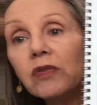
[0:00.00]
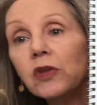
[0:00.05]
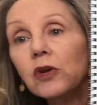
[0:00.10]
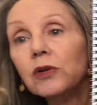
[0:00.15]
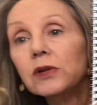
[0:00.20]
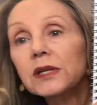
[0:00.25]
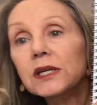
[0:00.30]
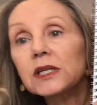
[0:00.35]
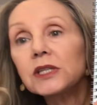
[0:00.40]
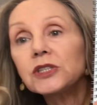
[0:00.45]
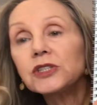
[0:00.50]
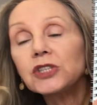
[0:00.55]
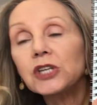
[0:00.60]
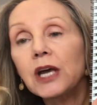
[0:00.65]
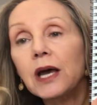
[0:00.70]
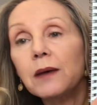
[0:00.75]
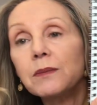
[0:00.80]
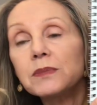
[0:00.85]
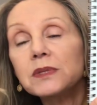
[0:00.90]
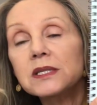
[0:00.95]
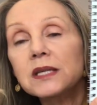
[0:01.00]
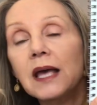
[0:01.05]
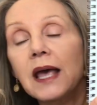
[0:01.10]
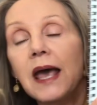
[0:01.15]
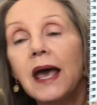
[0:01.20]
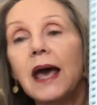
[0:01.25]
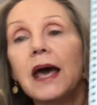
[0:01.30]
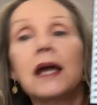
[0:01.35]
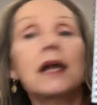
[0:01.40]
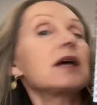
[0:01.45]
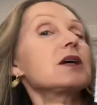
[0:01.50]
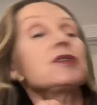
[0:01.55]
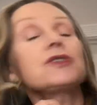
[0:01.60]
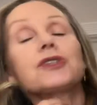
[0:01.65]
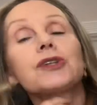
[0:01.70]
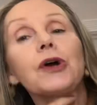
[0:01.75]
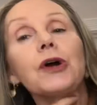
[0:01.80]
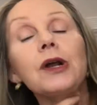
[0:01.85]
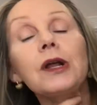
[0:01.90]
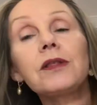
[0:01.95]
of their little gems. And I
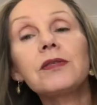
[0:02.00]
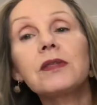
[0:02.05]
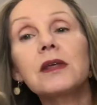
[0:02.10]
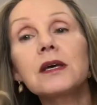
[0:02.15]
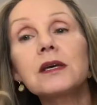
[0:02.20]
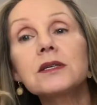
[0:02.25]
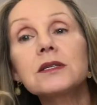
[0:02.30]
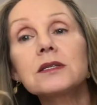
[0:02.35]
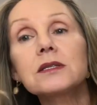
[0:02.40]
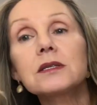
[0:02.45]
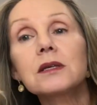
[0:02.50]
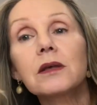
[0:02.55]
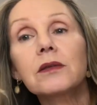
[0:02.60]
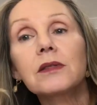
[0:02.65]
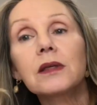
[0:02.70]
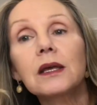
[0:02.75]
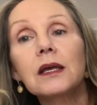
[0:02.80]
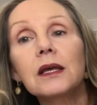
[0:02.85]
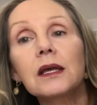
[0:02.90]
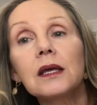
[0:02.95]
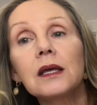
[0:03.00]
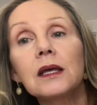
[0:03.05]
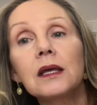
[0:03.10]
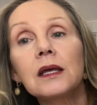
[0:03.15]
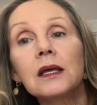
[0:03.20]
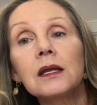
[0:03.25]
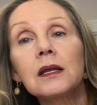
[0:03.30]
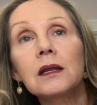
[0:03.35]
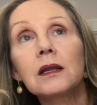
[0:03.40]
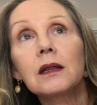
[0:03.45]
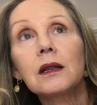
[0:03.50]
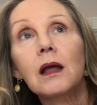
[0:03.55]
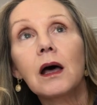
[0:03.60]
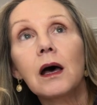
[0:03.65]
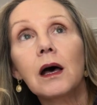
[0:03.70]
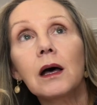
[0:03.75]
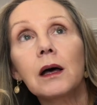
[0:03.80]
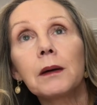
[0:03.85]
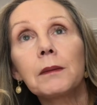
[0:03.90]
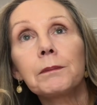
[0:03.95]
started this thinking
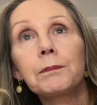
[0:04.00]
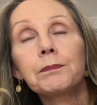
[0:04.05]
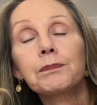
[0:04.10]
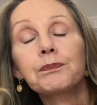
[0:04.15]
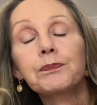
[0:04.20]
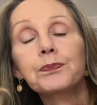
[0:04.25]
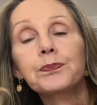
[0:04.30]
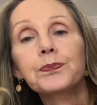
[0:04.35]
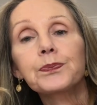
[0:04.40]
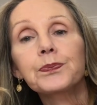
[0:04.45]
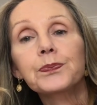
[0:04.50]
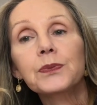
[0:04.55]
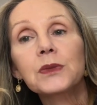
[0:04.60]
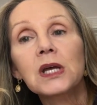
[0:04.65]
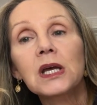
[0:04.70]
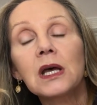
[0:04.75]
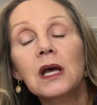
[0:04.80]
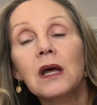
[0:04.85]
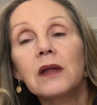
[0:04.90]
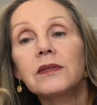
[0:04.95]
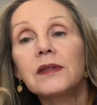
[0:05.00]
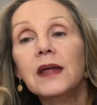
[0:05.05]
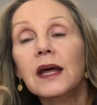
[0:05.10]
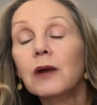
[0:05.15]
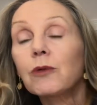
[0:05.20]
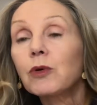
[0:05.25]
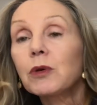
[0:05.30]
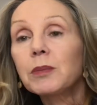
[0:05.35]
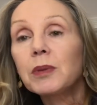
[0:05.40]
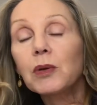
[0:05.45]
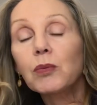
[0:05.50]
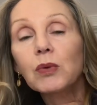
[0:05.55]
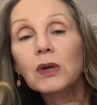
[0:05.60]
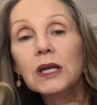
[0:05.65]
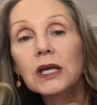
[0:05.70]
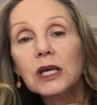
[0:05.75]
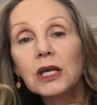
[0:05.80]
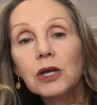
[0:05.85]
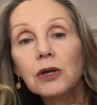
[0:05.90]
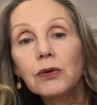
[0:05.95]
um, that it would be
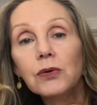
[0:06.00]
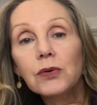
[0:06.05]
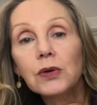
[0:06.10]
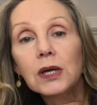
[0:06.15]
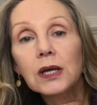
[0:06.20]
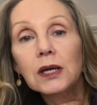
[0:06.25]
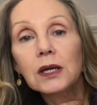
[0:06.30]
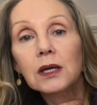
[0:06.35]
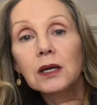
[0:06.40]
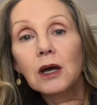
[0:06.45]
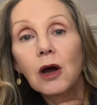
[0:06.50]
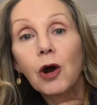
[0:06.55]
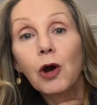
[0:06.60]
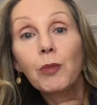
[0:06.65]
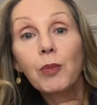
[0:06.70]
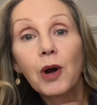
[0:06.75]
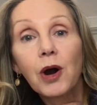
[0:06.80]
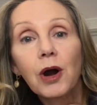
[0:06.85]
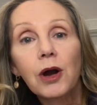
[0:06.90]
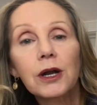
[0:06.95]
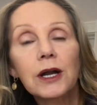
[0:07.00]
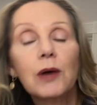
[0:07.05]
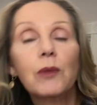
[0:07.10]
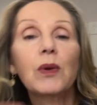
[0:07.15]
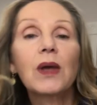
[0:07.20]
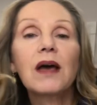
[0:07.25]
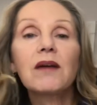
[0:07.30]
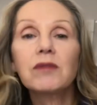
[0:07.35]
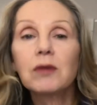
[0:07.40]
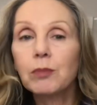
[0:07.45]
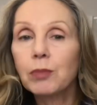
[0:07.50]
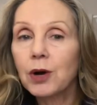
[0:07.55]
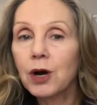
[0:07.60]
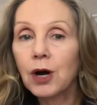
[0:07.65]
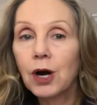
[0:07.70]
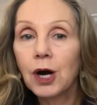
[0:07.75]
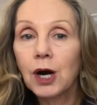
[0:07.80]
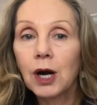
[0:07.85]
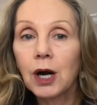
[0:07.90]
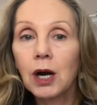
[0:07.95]
really cute in our bar. Now we have a
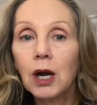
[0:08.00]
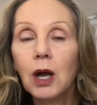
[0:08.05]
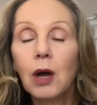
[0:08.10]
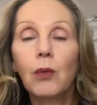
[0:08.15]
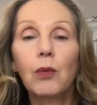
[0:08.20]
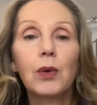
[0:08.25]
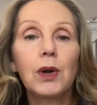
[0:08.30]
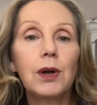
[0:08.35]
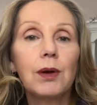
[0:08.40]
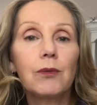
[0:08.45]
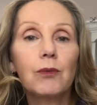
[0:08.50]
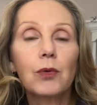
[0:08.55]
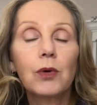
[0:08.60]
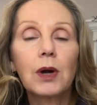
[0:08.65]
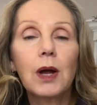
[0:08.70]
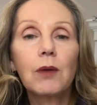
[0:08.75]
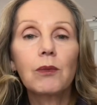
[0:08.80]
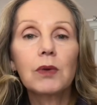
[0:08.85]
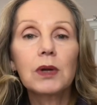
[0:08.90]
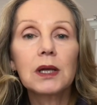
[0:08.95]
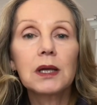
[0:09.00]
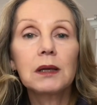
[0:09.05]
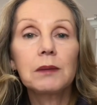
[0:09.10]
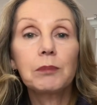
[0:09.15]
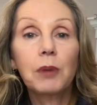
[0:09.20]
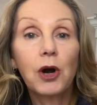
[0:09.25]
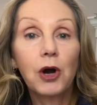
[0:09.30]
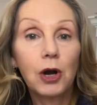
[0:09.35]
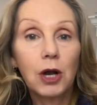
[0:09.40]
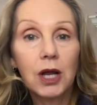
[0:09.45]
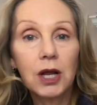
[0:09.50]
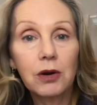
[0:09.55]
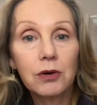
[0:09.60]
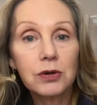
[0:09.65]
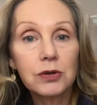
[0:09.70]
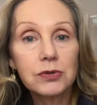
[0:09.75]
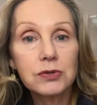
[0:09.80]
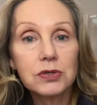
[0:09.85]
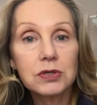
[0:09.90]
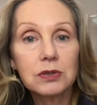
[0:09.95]
bar, we, we're not really
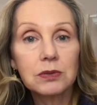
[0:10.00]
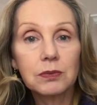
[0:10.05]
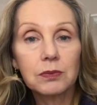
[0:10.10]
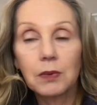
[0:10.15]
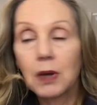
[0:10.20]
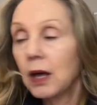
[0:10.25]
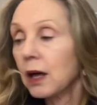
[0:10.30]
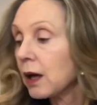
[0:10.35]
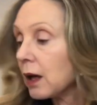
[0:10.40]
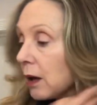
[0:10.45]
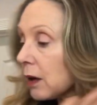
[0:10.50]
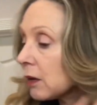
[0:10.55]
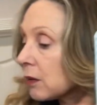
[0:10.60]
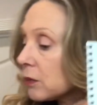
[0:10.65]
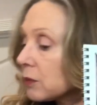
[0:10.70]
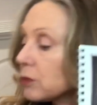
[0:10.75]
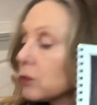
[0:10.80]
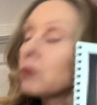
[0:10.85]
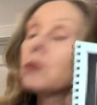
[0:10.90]
partiers, uh,